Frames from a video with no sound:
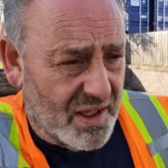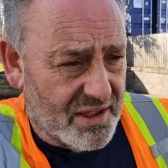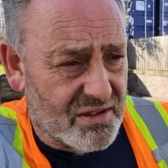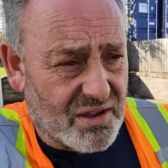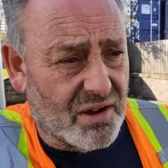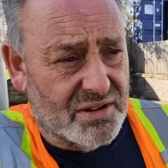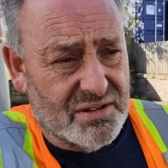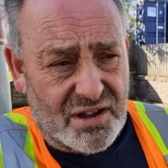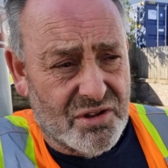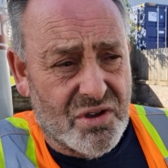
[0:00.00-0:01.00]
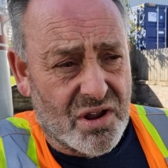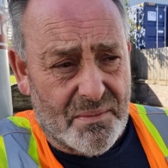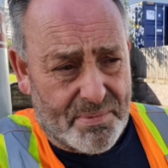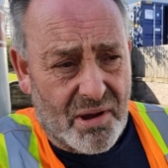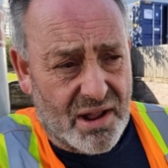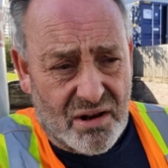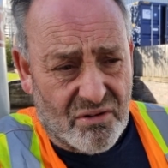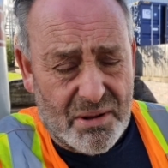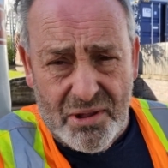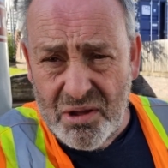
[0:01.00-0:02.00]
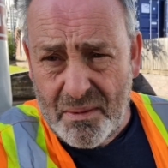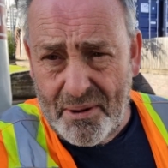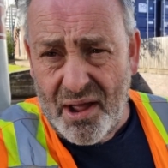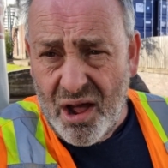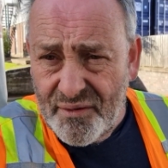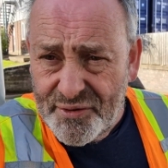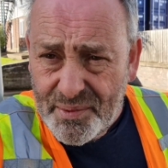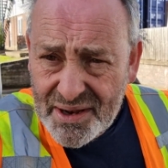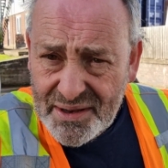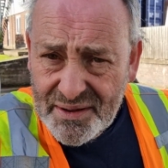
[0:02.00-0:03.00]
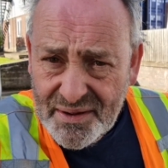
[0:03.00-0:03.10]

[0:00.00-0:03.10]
you couldn't buy a lorry, but you could buy half of one.